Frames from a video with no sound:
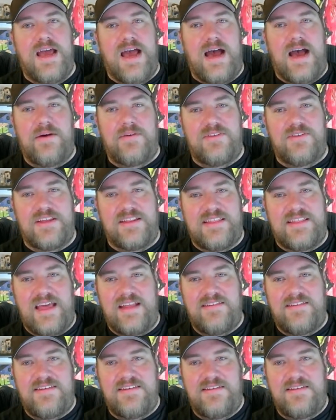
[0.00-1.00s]
I was like,
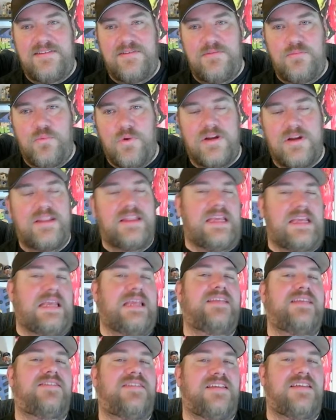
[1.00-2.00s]
that's one of the
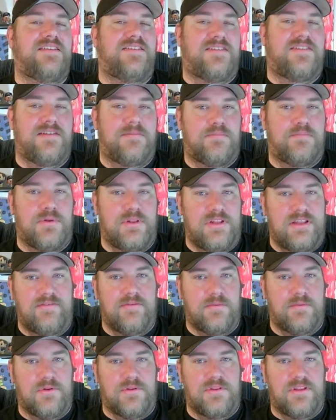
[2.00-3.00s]
easiest
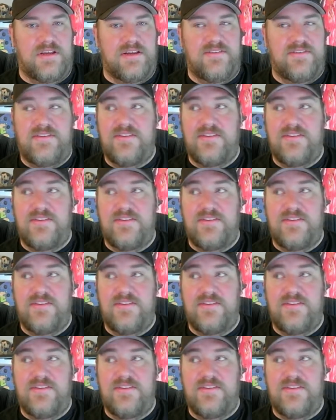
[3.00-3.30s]
believable things.